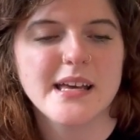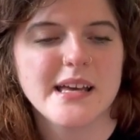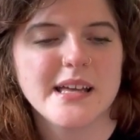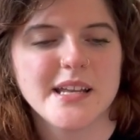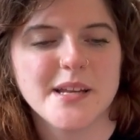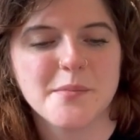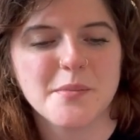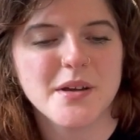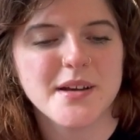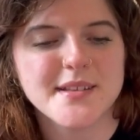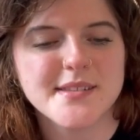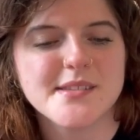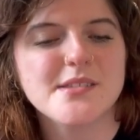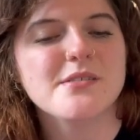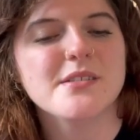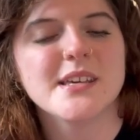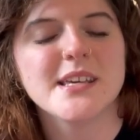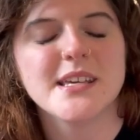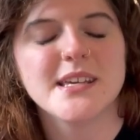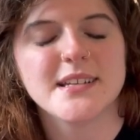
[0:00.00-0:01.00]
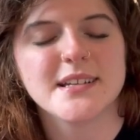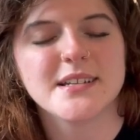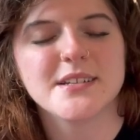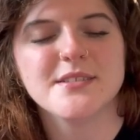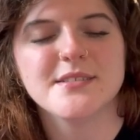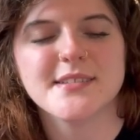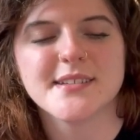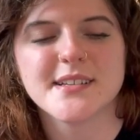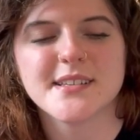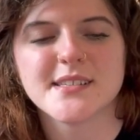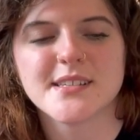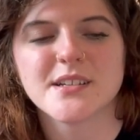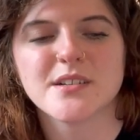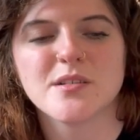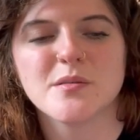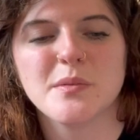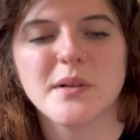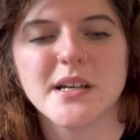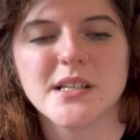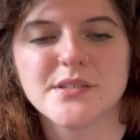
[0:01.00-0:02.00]
and I'm not so keen on using
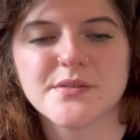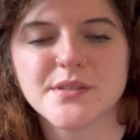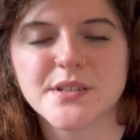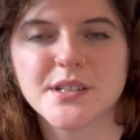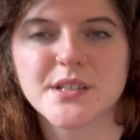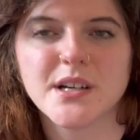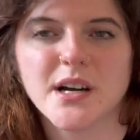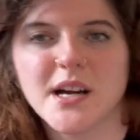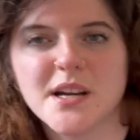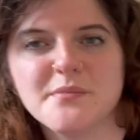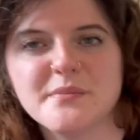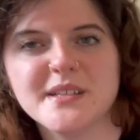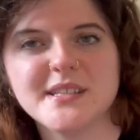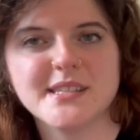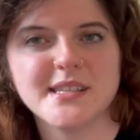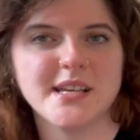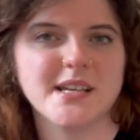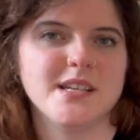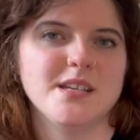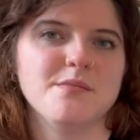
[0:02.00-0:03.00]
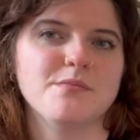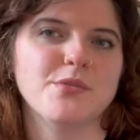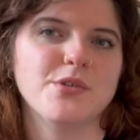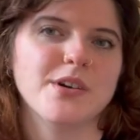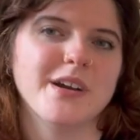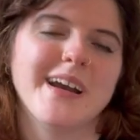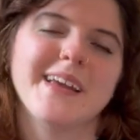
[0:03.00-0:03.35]
single plies for garments anymore.